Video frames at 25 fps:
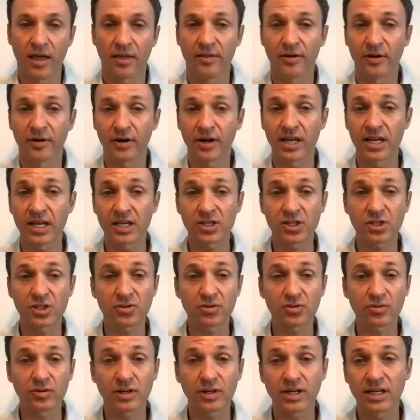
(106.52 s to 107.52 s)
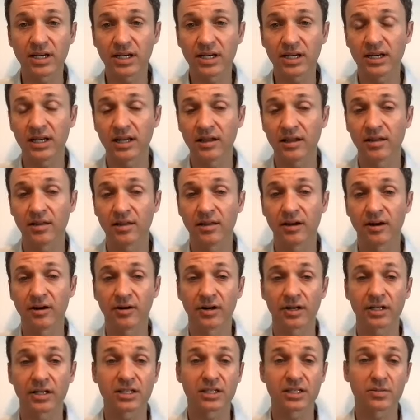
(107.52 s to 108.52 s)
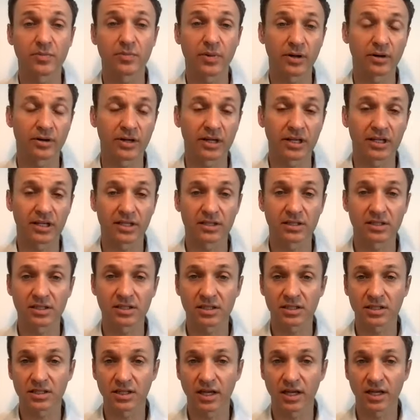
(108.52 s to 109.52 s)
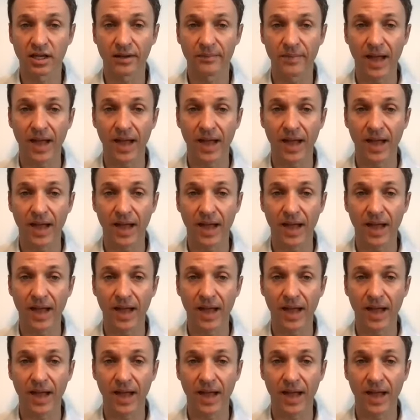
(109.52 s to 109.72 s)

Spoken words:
their history, their experience,